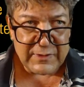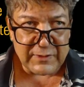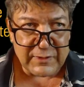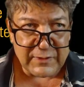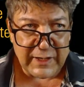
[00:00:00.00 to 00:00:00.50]

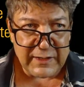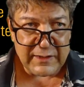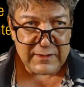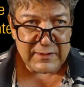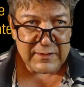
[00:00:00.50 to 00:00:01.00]
Okay?
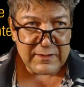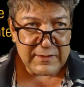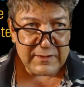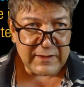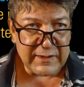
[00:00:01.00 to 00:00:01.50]

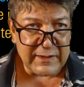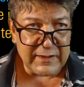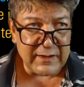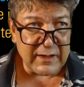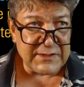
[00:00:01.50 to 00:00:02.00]

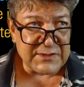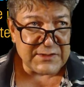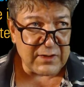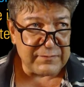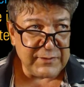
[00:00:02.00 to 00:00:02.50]
And iced
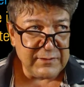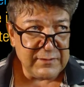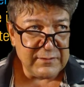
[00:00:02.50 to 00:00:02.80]
coffee